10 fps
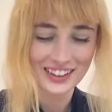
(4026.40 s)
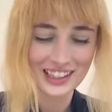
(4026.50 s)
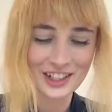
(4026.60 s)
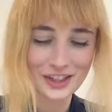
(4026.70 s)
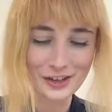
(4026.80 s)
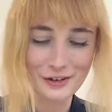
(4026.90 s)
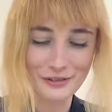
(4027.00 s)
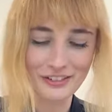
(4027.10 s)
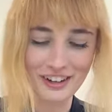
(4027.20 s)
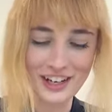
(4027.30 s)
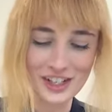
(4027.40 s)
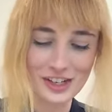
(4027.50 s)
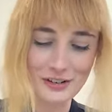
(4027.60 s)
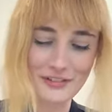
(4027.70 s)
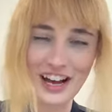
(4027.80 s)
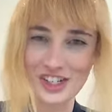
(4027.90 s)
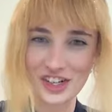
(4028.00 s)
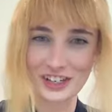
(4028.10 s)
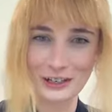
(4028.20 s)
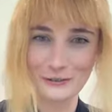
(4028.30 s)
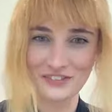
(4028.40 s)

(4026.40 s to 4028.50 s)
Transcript: in true French fashion.